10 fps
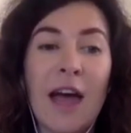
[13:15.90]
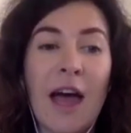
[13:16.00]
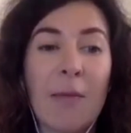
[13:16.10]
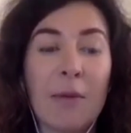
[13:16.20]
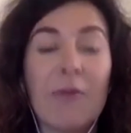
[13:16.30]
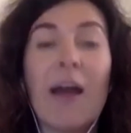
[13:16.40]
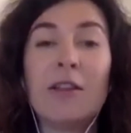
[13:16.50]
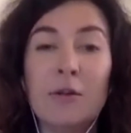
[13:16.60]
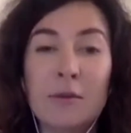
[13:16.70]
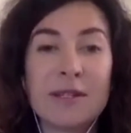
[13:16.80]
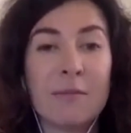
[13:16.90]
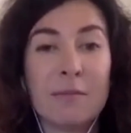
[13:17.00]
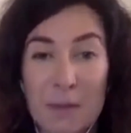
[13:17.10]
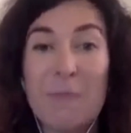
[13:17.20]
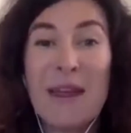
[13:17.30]
provide you with
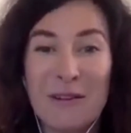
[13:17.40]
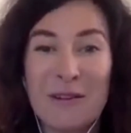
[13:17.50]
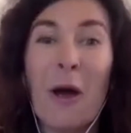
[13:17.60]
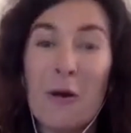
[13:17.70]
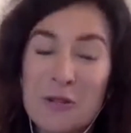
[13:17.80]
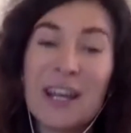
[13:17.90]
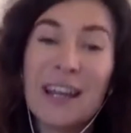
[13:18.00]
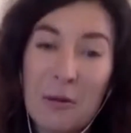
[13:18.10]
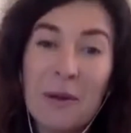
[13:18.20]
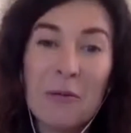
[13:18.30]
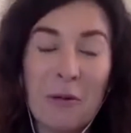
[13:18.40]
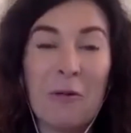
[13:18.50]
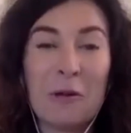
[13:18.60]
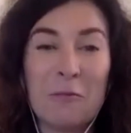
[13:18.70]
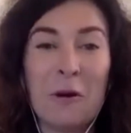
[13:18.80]
some parent coaching, a little bit
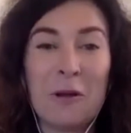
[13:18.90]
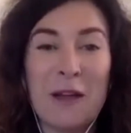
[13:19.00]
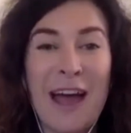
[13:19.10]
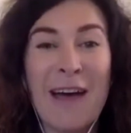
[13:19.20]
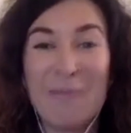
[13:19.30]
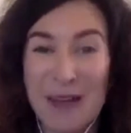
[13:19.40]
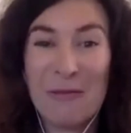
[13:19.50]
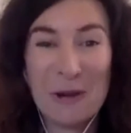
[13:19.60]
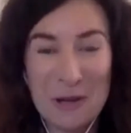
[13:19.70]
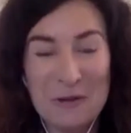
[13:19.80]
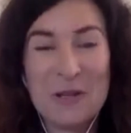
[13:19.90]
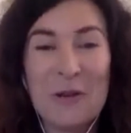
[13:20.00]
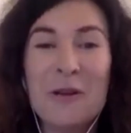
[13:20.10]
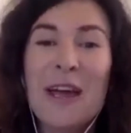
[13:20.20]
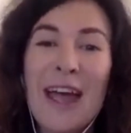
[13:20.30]
like what you do,